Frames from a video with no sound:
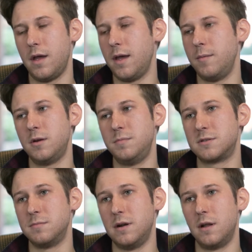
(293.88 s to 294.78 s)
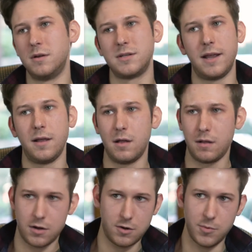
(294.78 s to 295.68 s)
it could be something large like
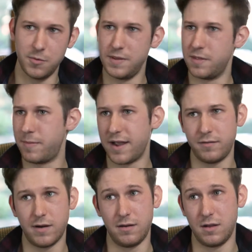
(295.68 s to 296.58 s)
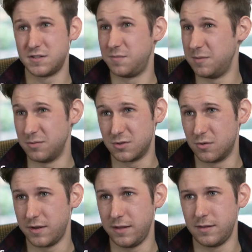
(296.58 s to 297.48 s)
a hubbub in the background, lots of people
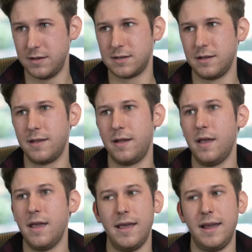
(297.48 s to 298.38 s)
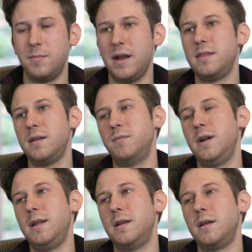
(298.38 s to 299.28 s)
talking, things like that. It can be anything
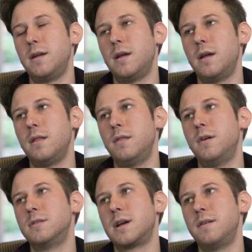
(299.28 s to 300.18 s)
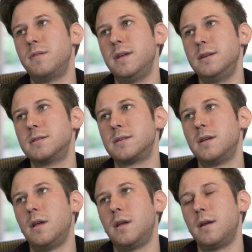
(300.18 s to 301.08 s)
really, and those kind of things
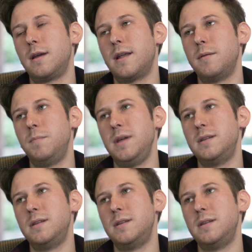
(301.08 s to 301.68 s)
can be a